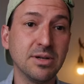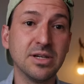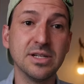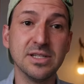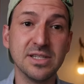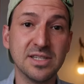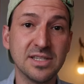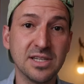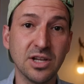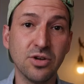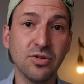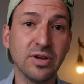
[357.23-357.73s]

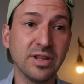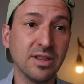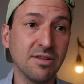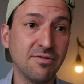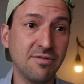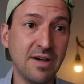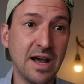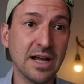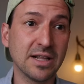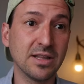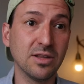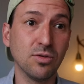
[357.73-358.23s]
considering the
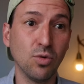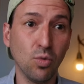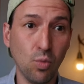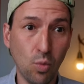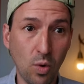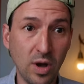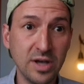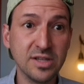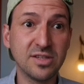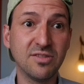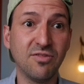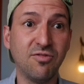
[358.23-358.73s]
fact that there
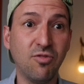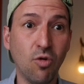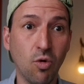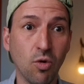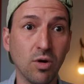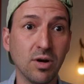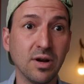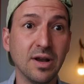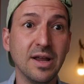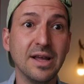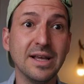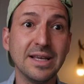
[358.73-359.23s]
was
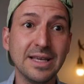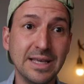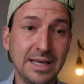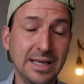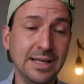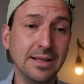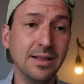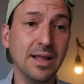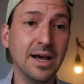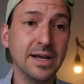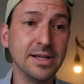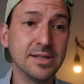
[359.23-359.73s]
four
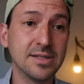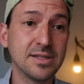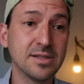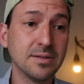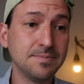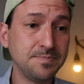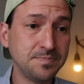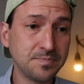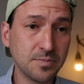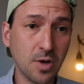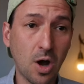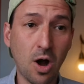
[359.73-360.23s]
key lights
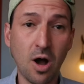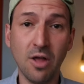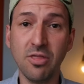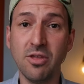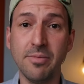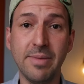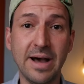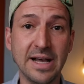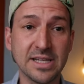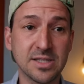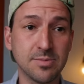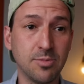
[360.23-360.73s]
on the
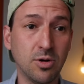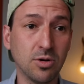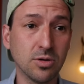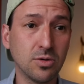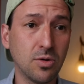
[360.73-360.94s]
basketball